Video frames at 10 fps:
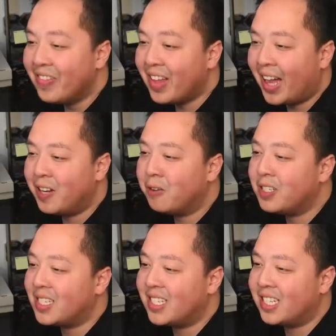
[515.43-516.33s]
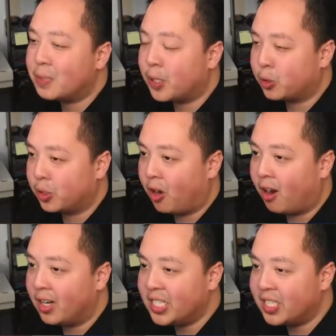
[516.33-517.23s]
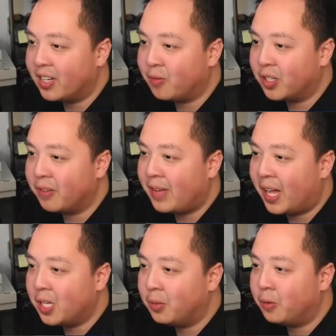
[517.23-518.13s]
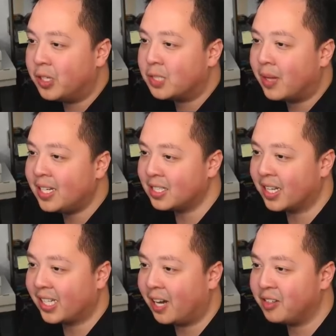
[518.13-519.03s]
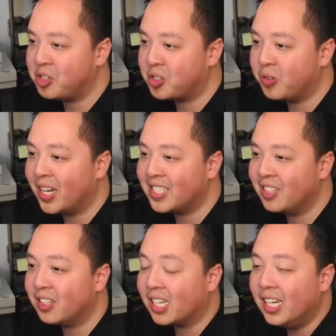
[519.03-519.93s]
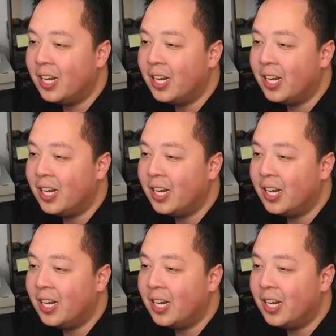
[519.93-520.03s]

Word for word: I know this isn't a special card, it's not one of the valuable ones, but I just like how these two guys look.